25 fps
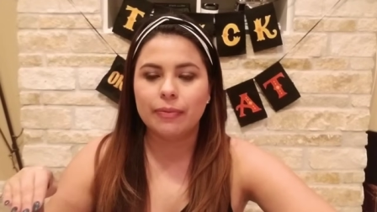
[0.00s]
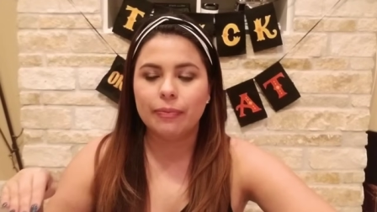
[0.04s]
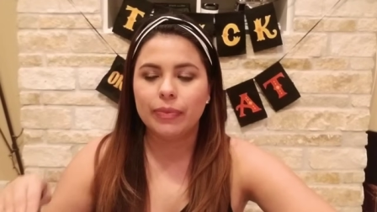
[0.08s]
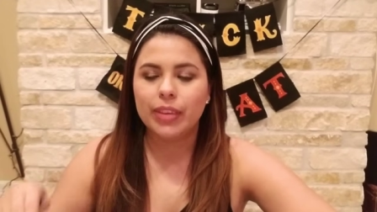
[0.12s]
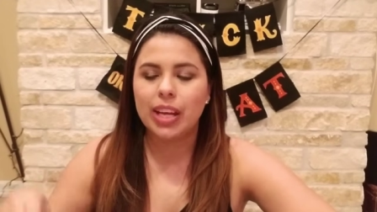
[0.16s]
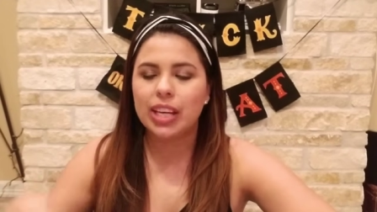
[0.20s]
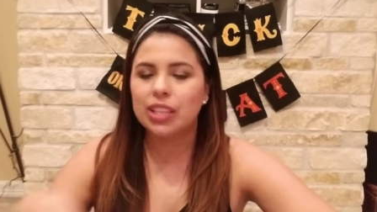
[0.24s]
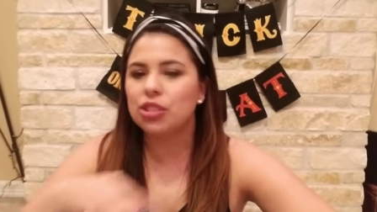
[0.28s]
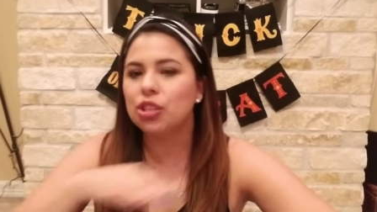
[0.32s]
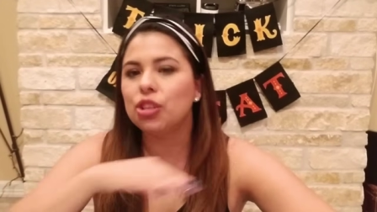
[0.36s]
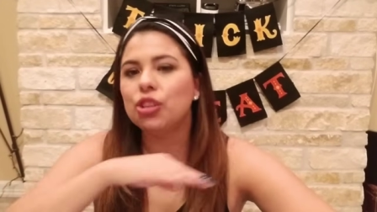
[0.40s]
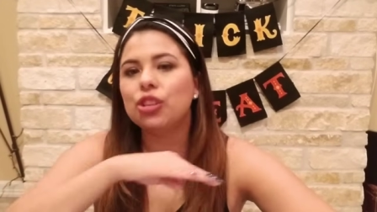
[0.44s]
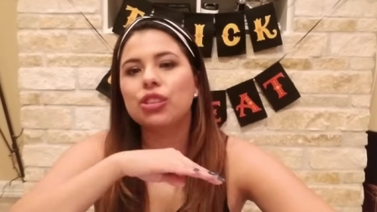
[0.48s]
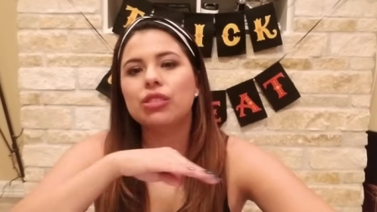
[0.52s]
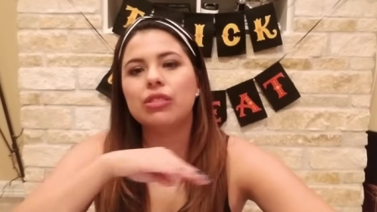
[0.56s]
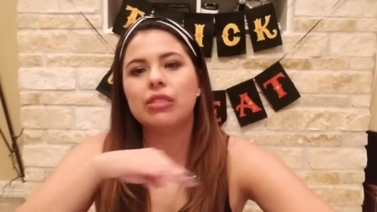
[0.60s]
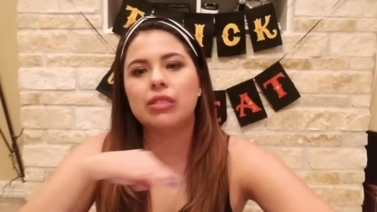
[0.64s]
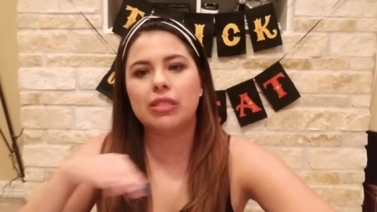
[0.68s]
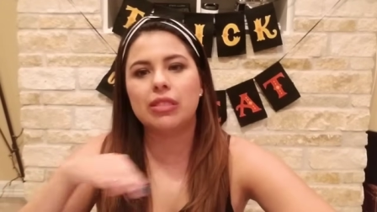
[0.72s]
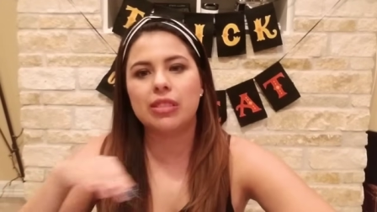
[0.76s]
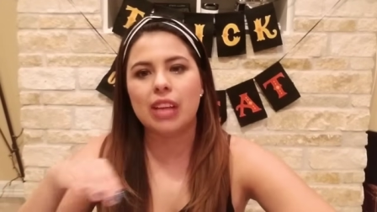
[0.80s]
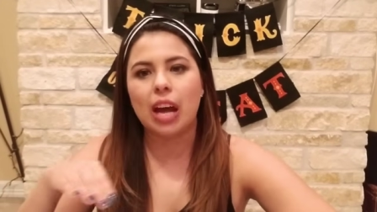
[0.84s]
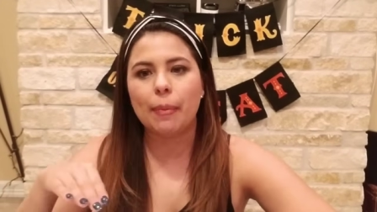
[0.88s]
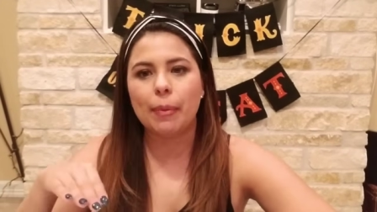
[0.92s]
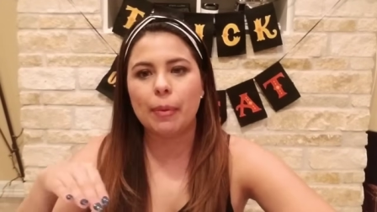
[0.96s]
That's a good
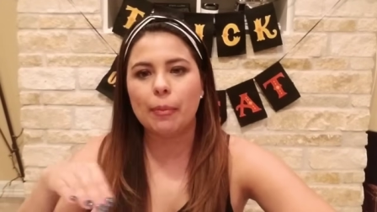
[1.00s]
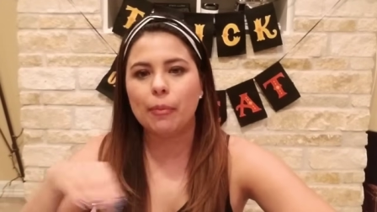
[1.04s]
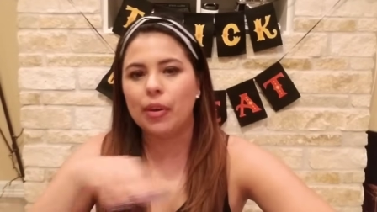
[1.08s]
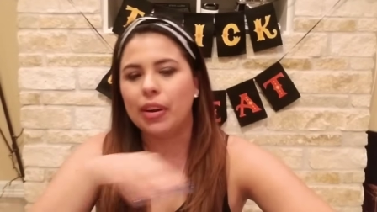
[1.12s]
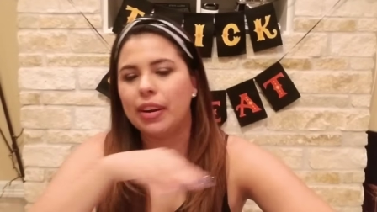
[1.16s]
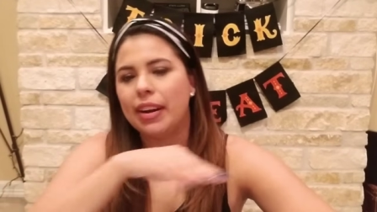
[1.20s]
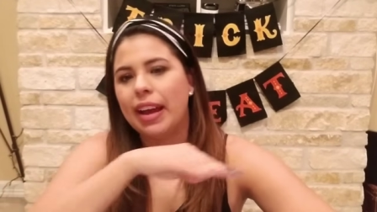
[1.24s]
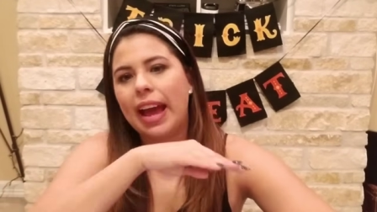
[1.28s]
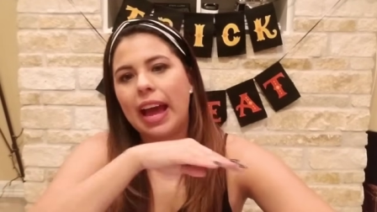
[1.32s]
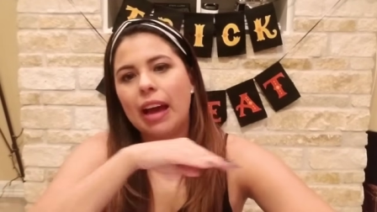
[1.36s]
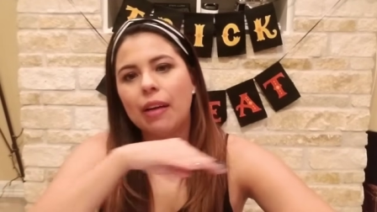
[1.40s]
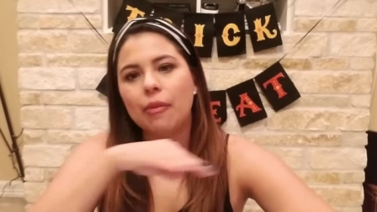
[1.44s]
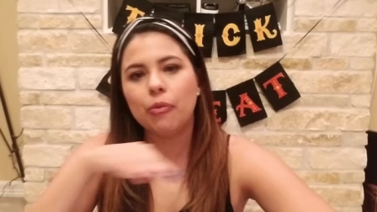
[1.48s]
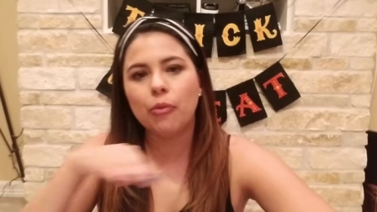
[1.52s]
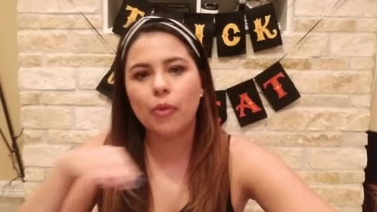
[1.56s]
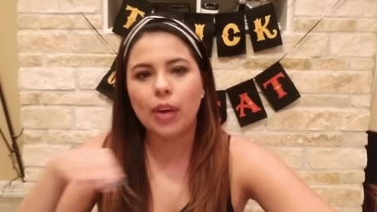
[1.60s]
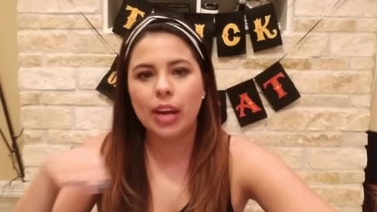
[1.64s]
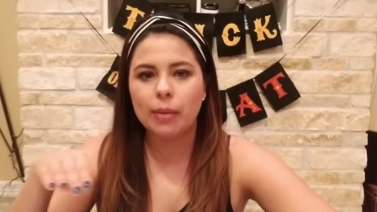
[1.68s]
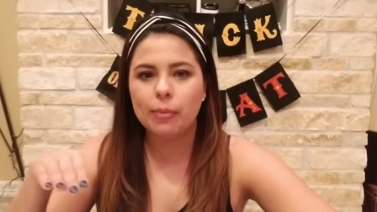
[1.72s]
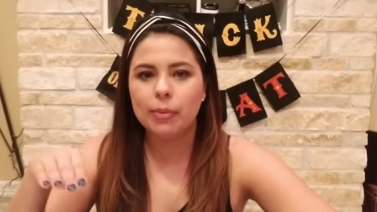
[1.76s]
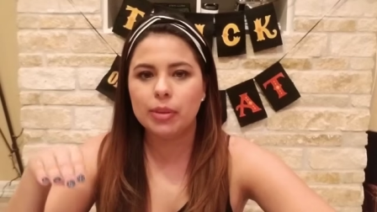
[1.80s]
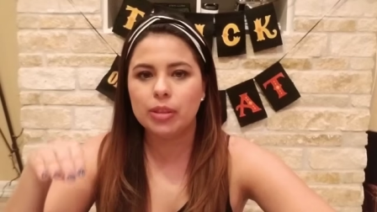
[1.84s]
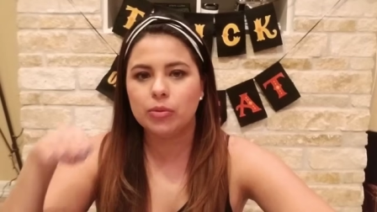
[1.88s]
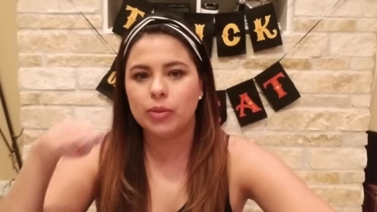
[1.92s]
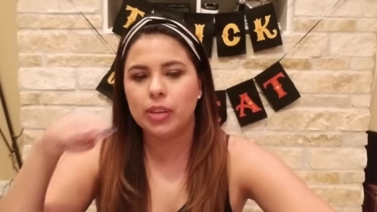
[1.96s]
stopping point. Halfway
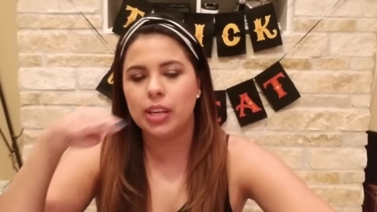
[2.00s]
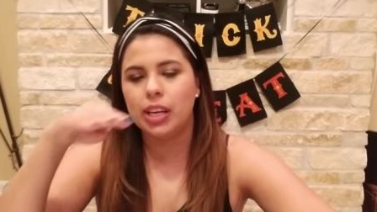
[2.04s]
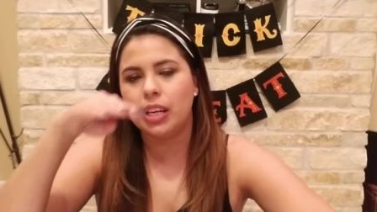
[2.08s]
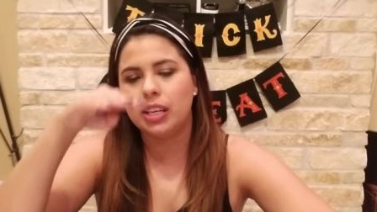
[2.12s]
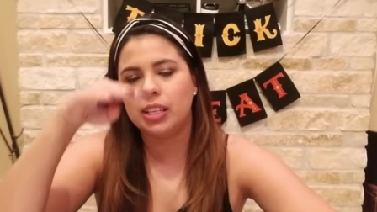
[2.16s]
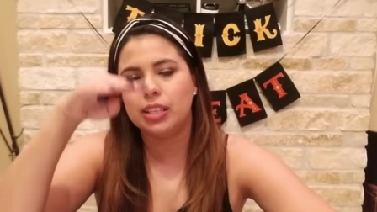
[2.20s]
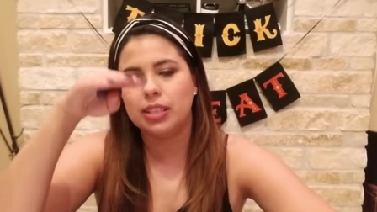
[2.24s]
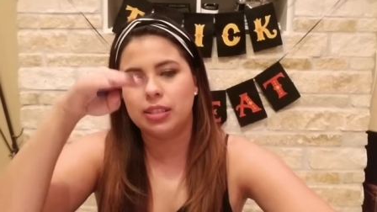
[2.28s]
between